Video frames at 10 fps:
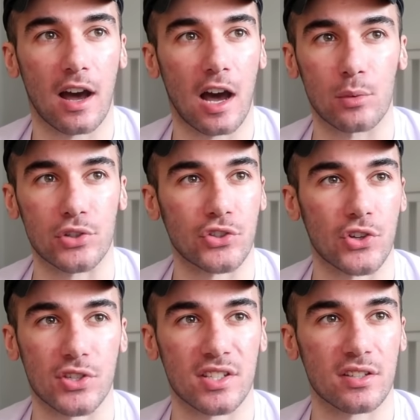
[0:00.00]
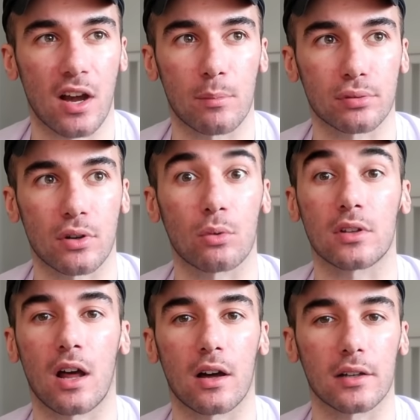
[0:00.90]
I was just a
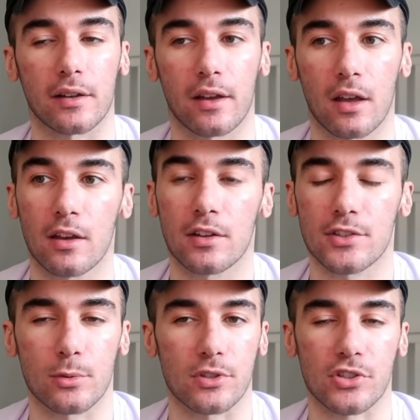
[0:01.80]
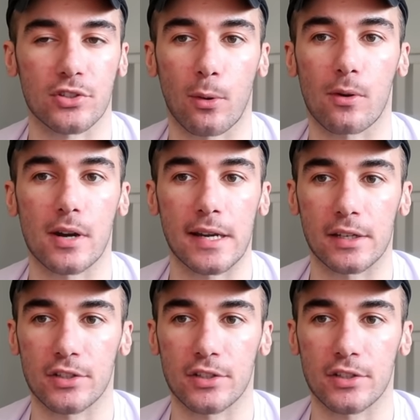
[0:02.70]
prologue to her story.